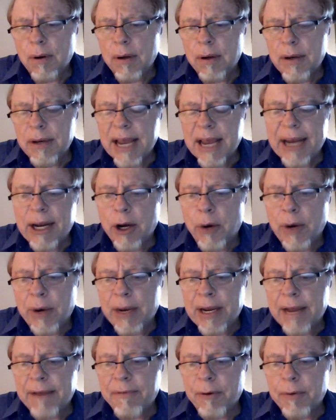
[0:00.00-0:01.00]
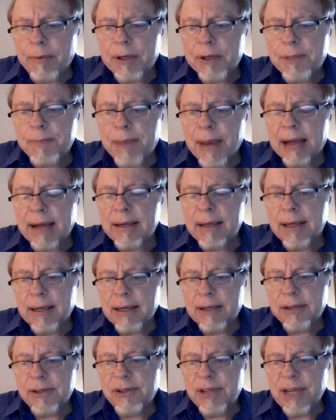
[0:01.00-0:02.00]
NATO in every respect
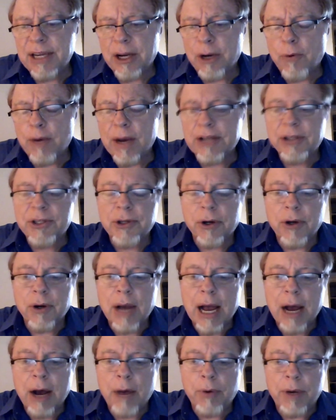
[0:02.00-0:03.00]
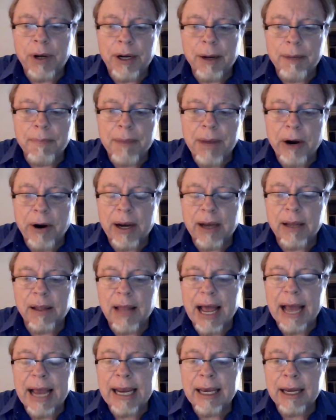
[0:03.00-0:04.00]
is the aggressor. How would America
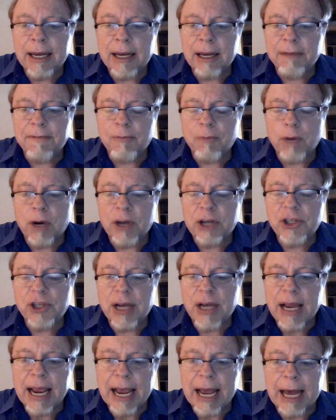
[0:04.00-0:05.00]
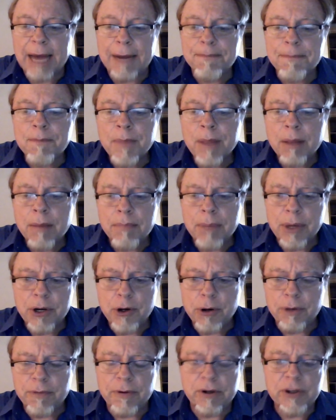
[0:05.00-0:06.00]
like it if Russia had
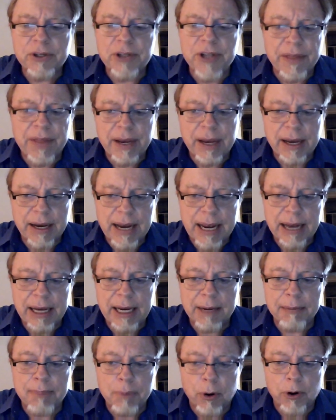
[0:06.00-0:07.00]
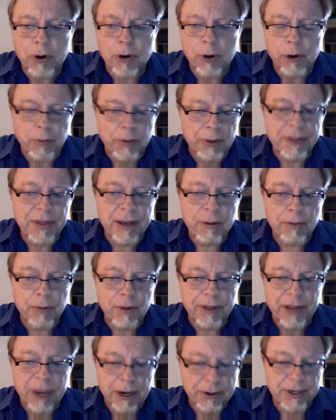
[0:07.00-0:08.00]
maneuvers on the Canadian border
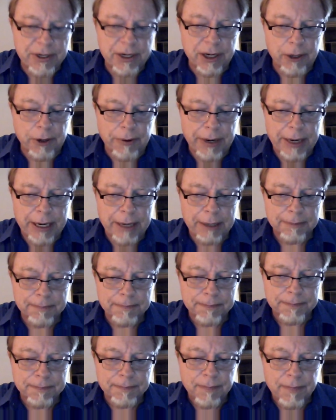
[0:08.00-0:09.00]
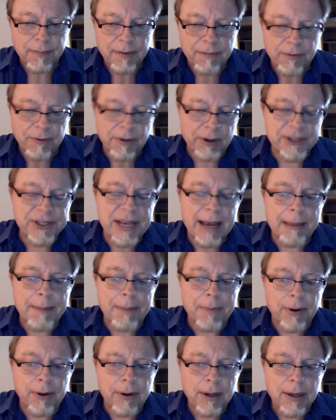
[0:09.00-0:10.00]
with artillery, for
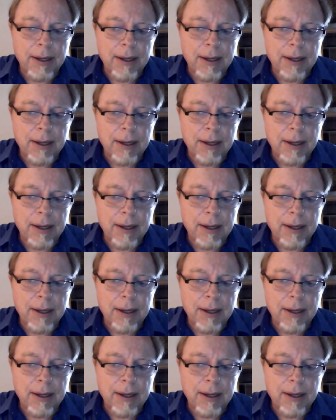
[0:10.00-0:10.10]
example?